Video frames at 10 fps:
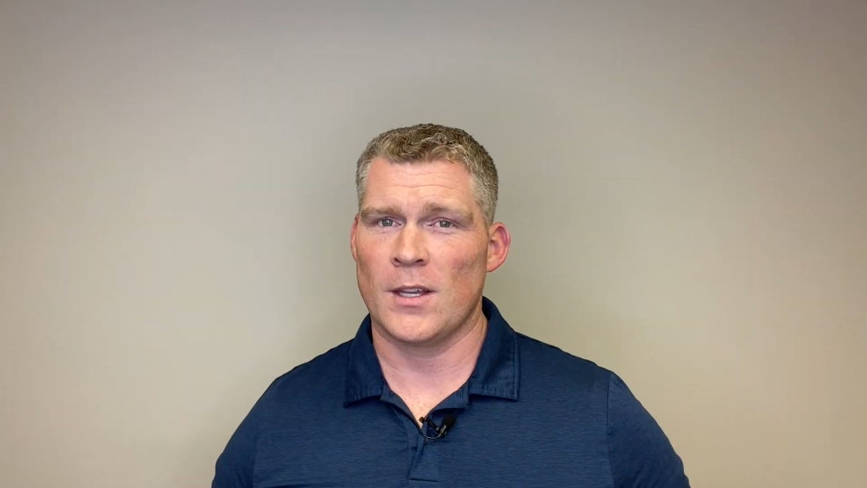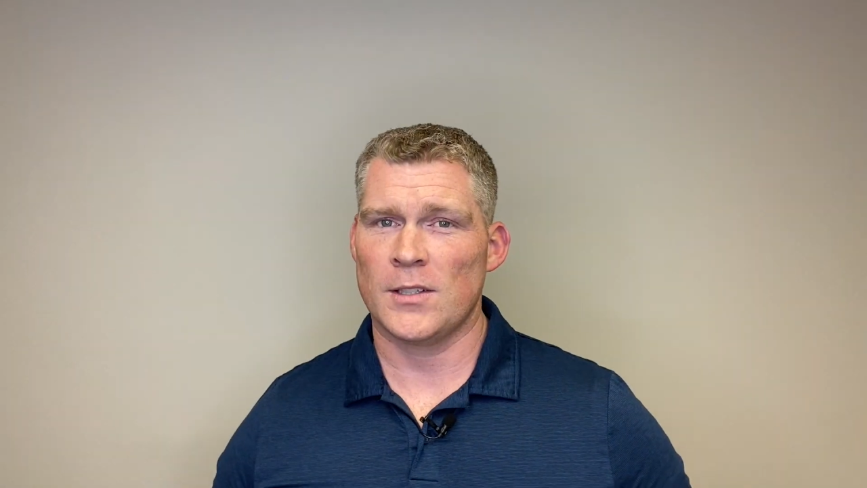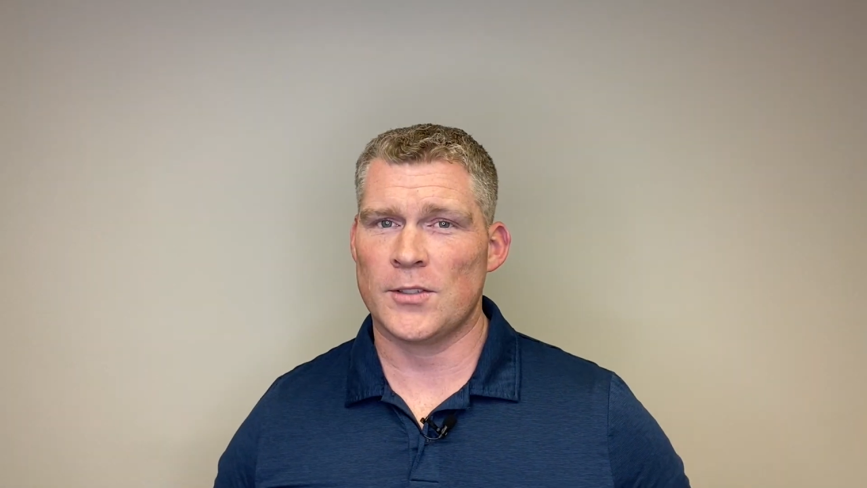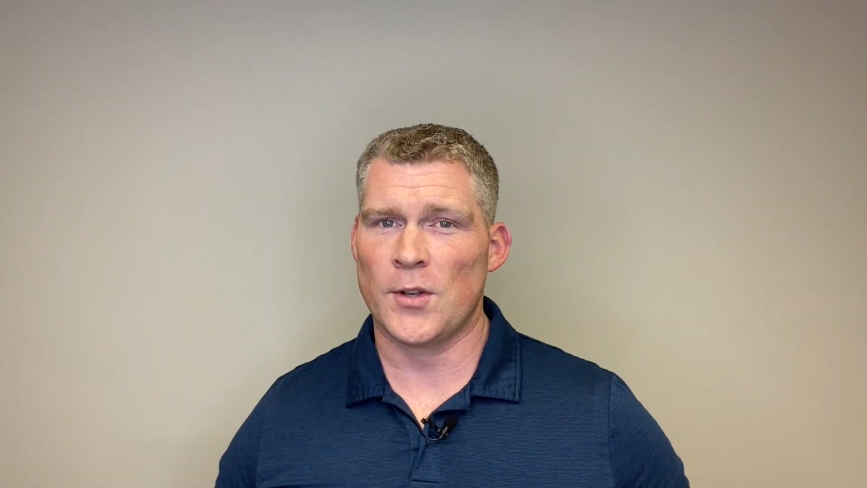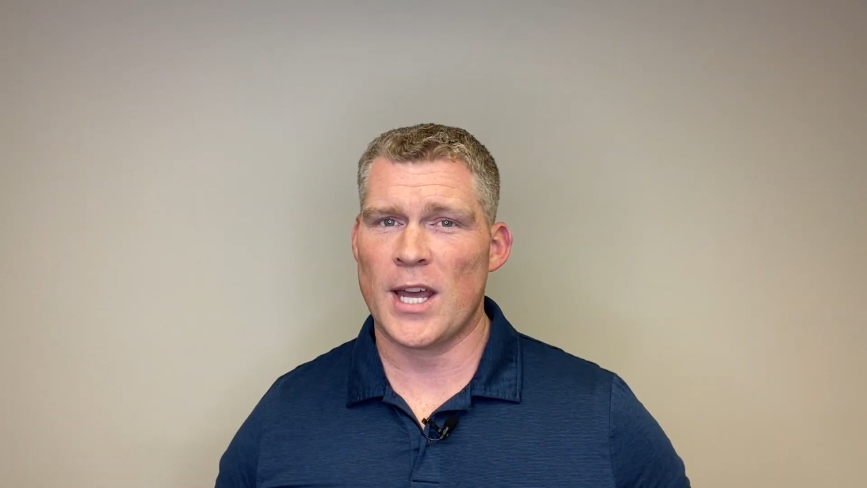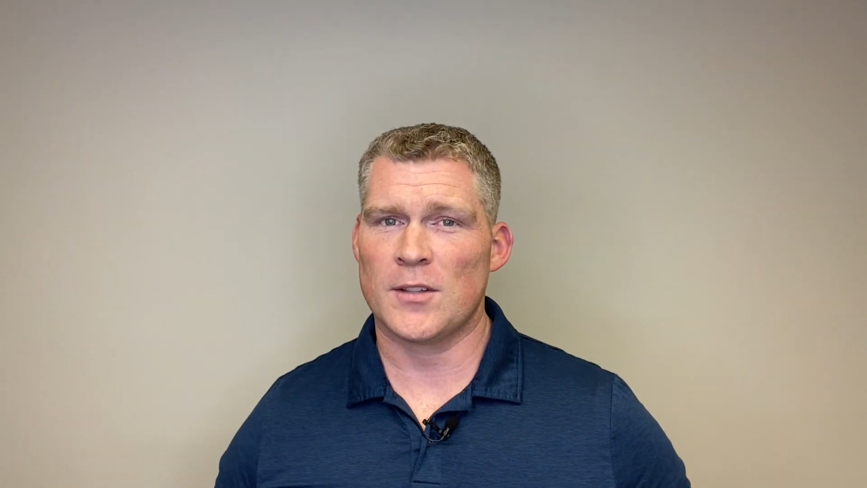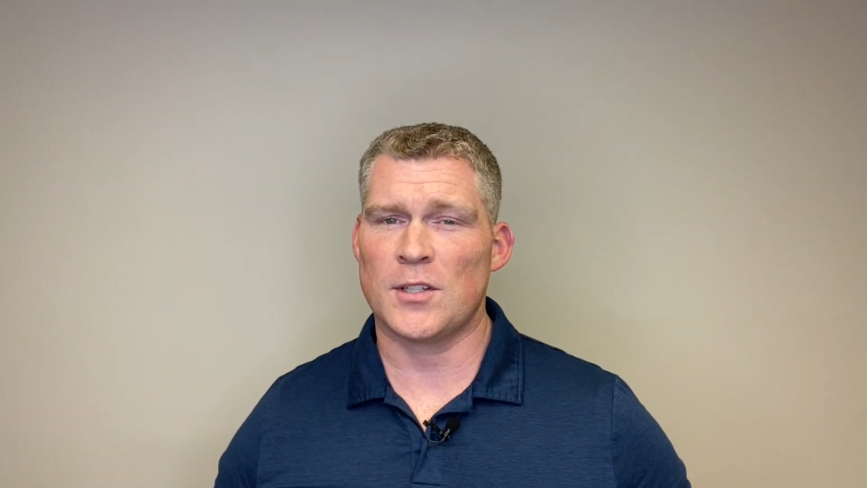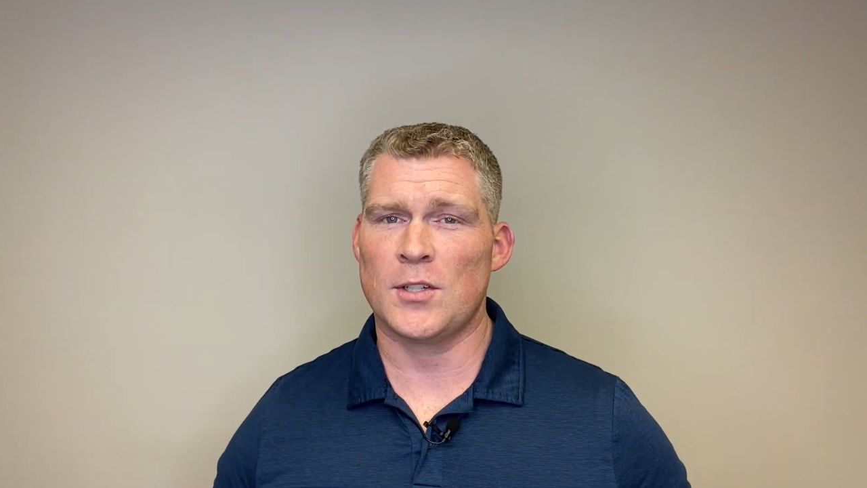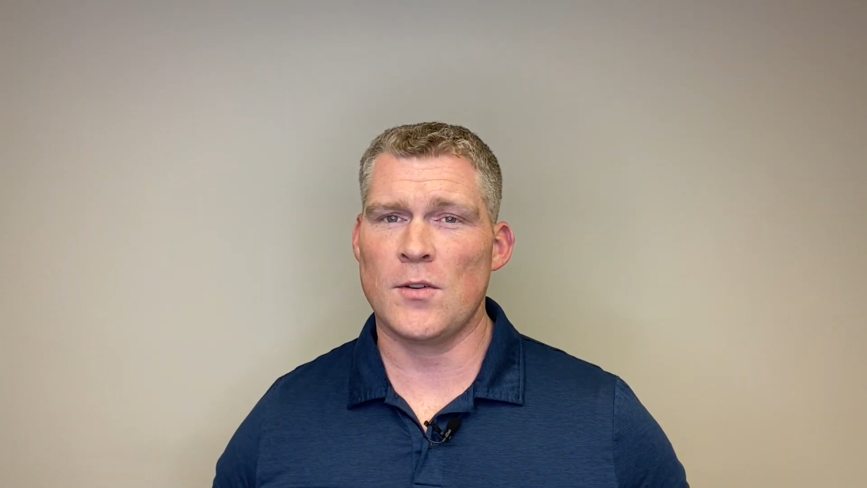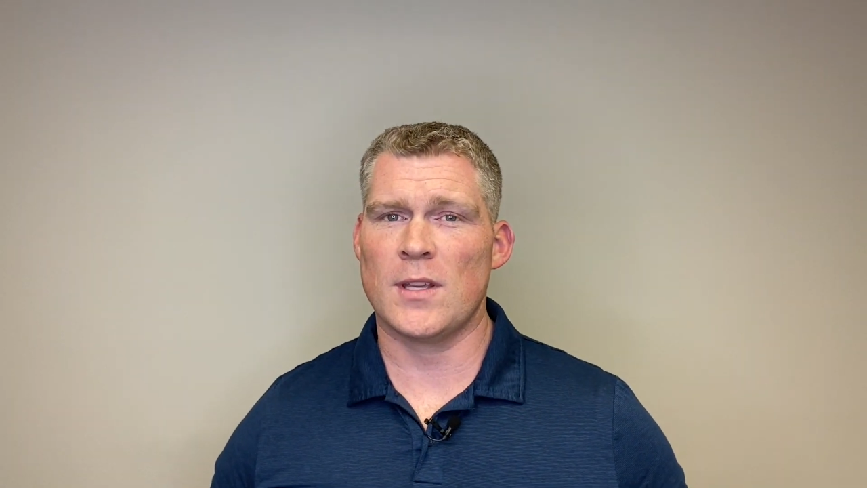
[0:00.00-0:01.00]
So now to
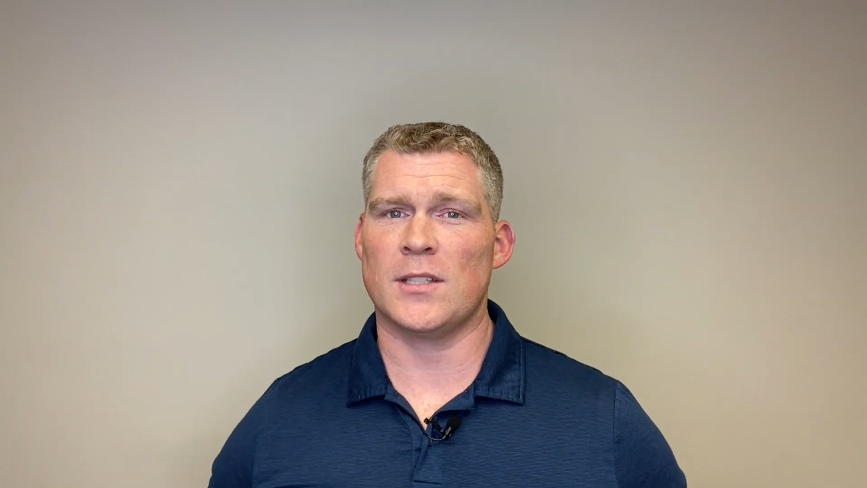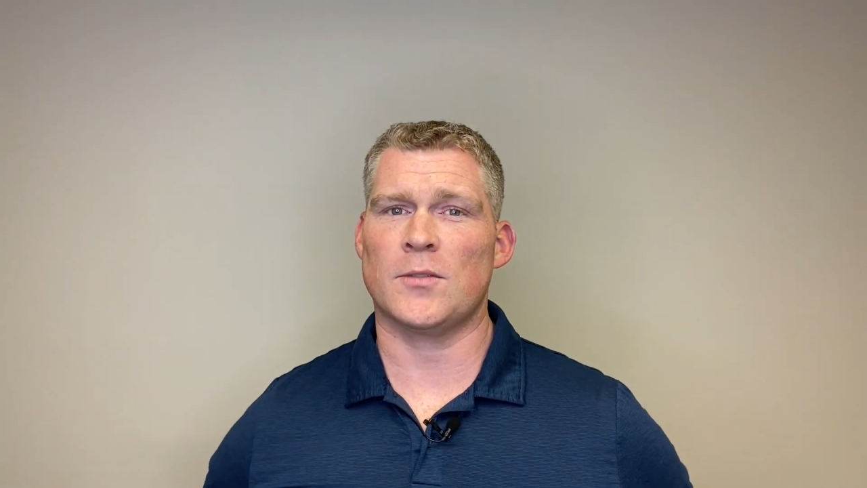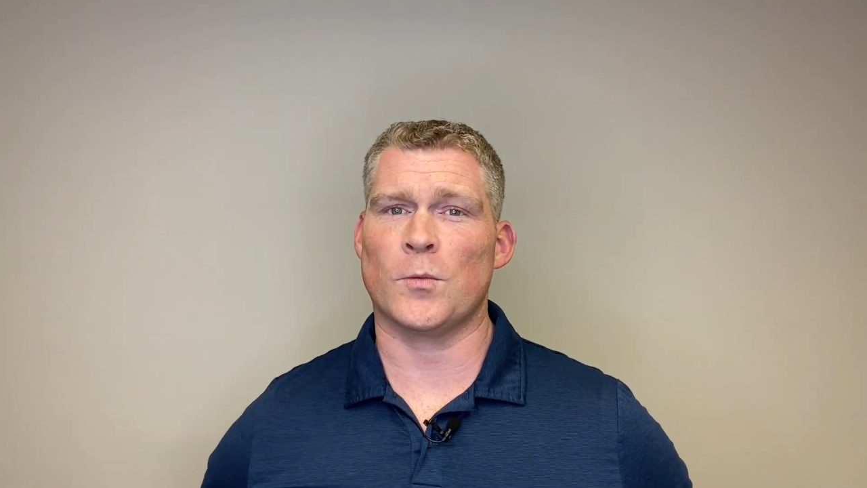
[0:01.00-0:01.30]
do this,